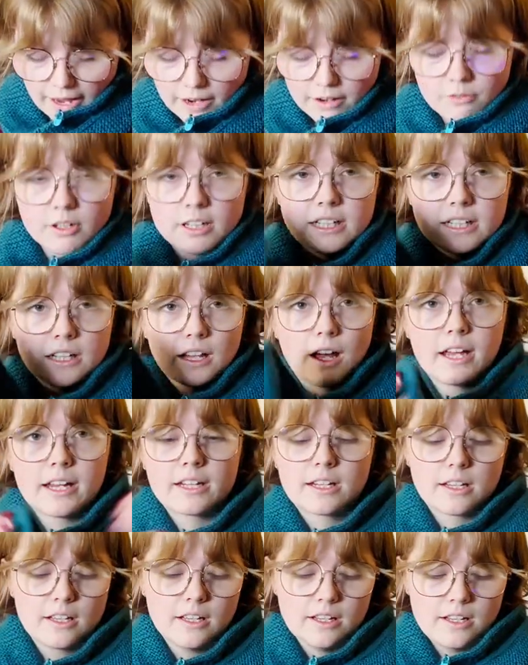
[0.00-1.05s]
I really
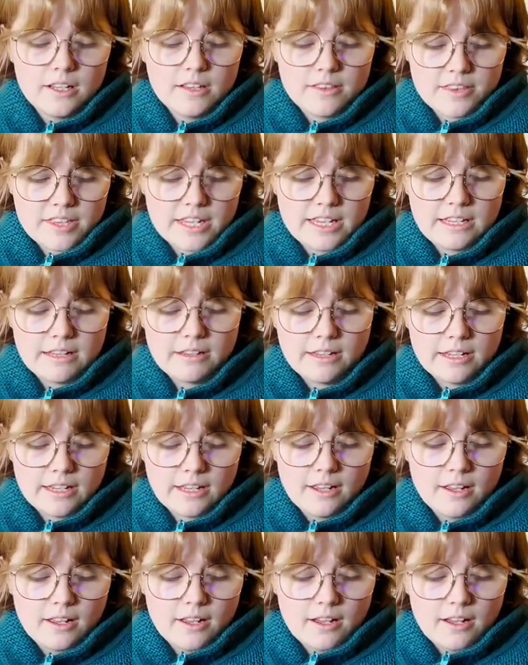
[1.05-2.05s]
like the